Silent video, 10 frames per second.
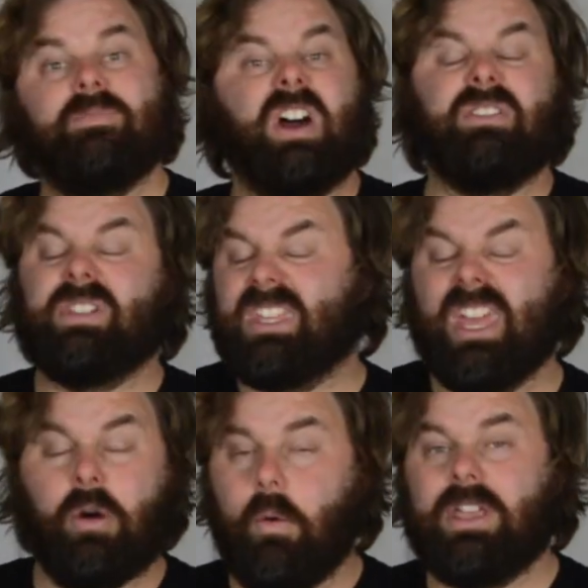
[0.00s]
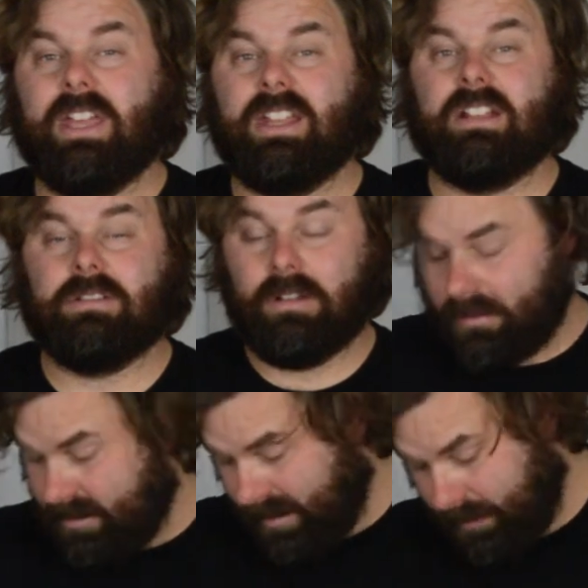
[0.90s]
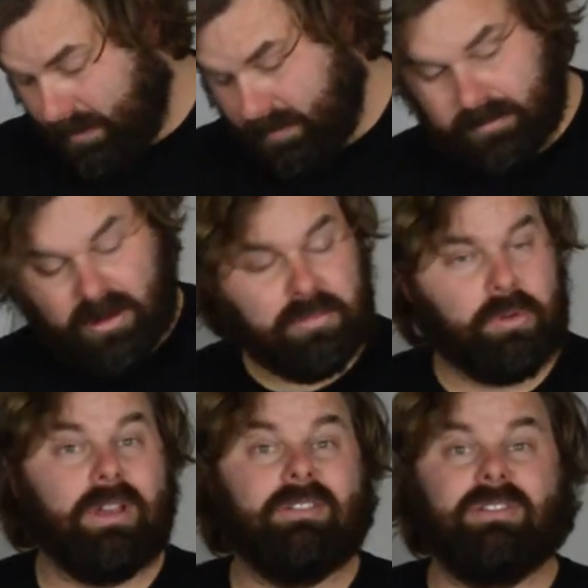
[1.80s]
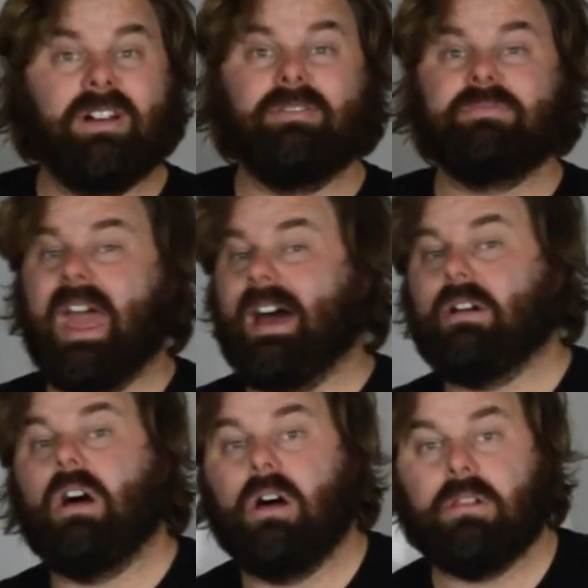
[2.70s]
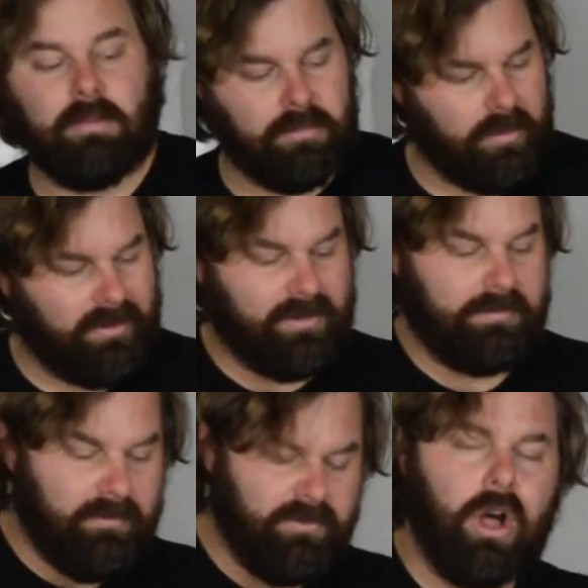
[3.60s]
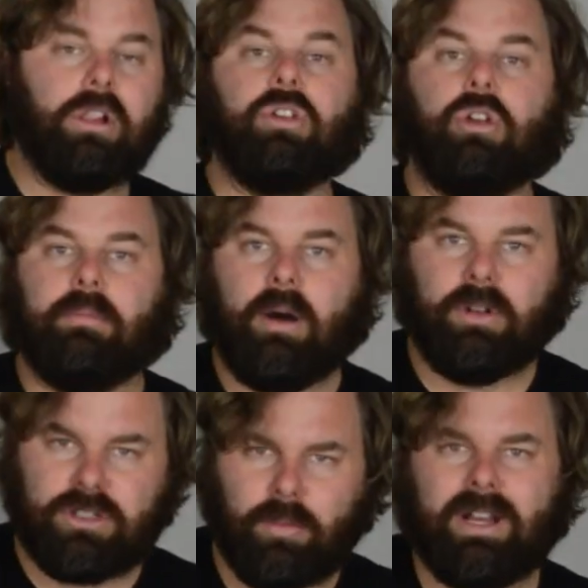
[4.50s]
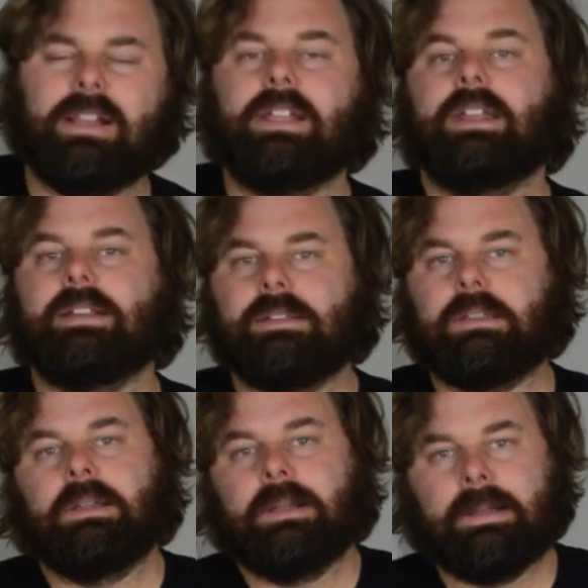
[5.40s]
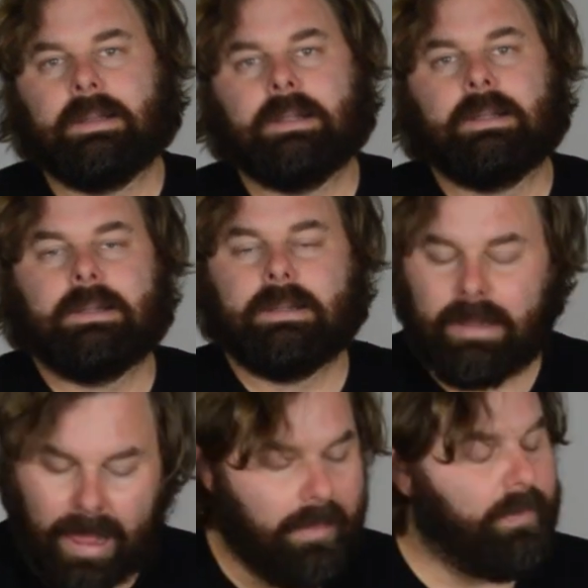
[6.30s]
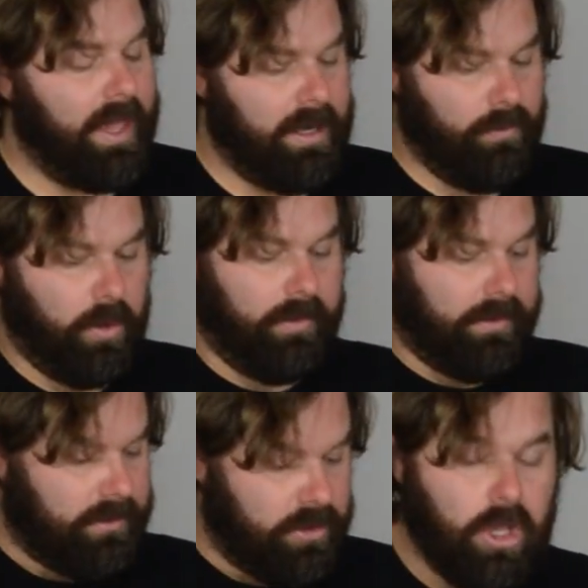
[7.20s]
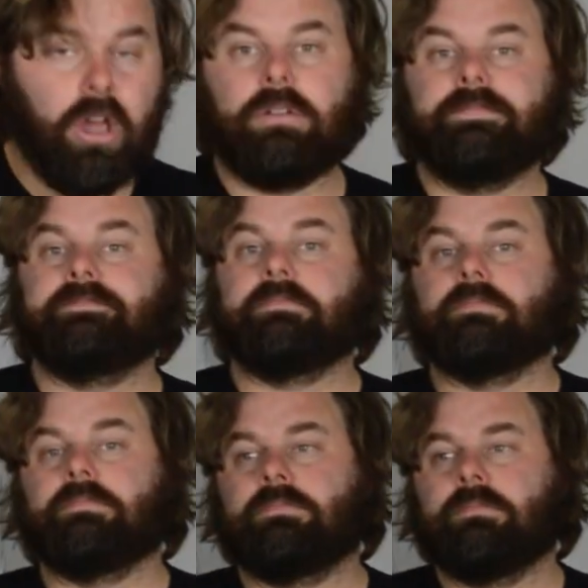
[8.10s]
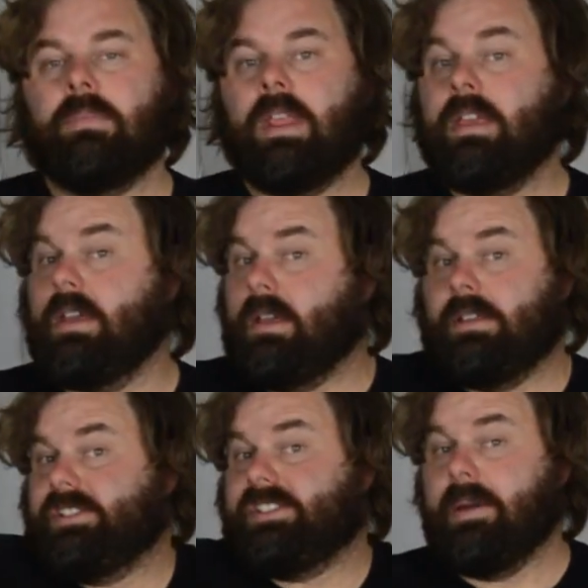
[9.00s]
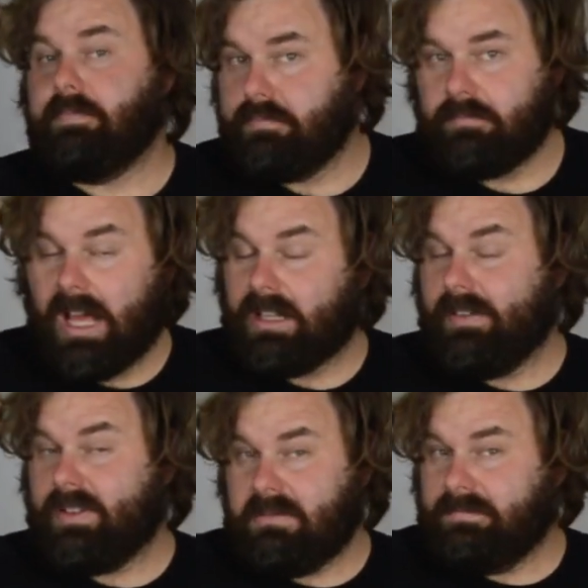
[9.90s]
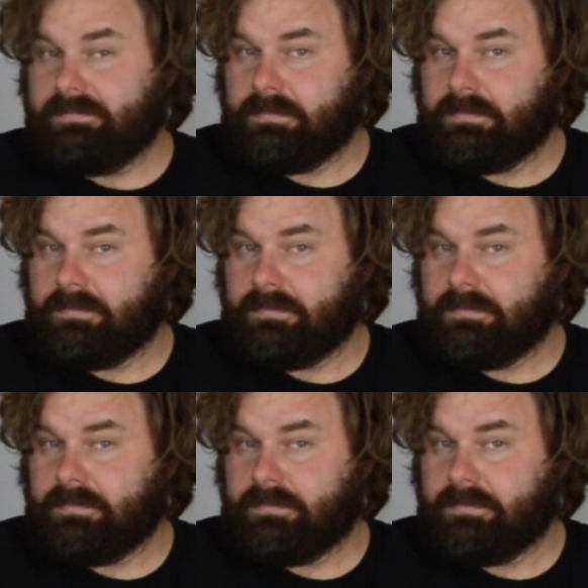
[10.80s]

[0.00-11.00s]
I don't really care what we get down to. It's not a problem. I'm not brewing for alcohol. I'm brewing for volume. I want 20 litres at the end of all of this. So, step 11.